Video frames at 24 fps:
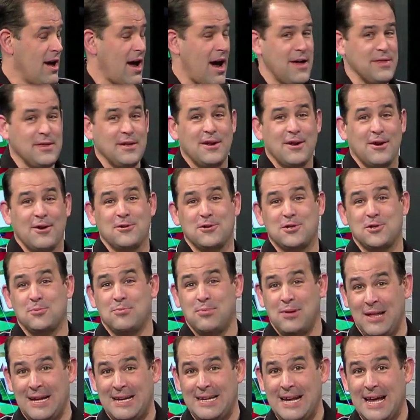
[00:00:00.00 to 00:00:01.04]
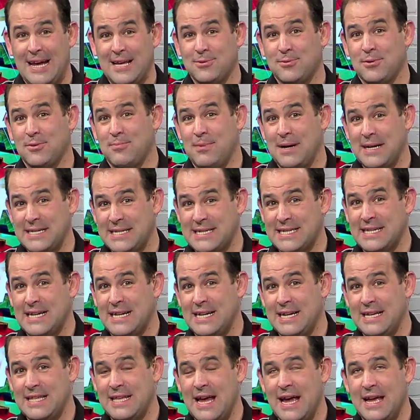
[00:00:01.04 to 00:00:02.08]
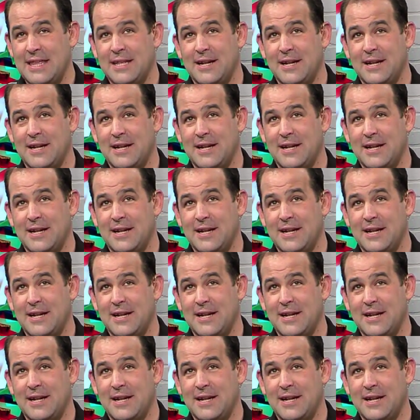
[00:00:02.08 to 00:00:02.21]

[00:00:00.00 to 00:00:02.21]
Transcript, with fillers: and then it goes to play dates with my son,